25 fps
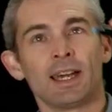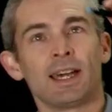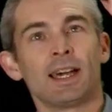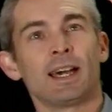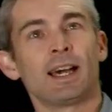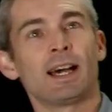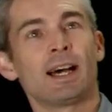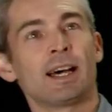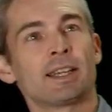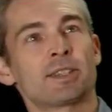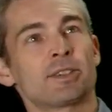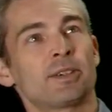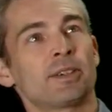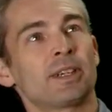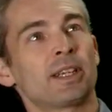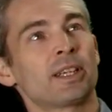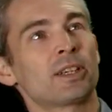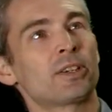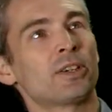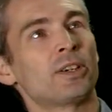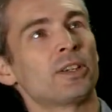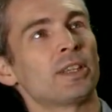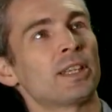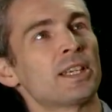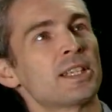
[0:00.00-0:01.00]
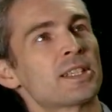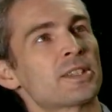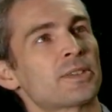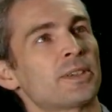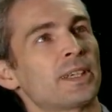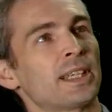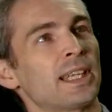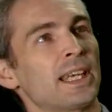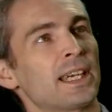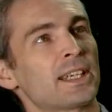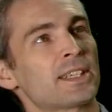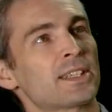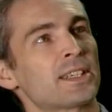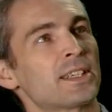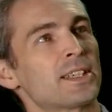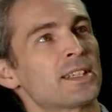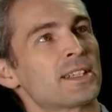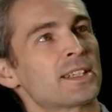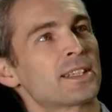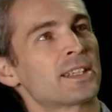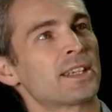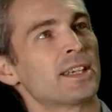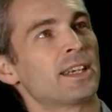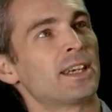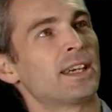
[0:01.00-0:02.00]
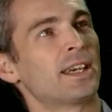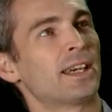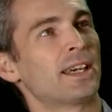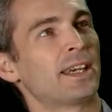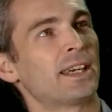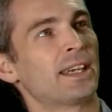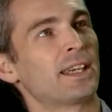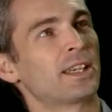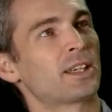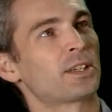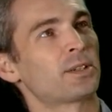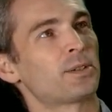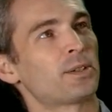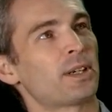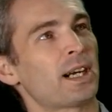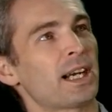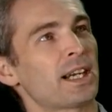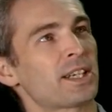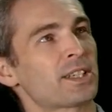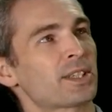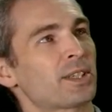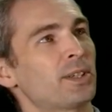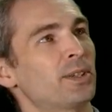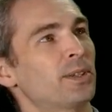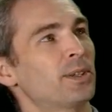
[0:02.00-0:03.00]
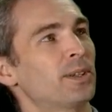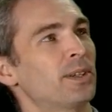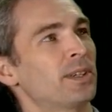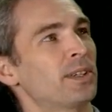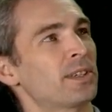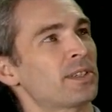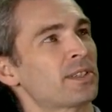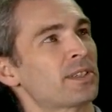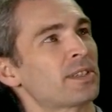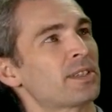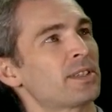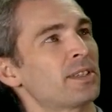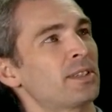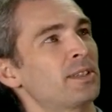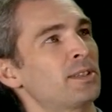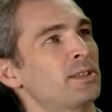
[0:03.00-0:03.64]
So I'm going to call these 3 lectures a crash course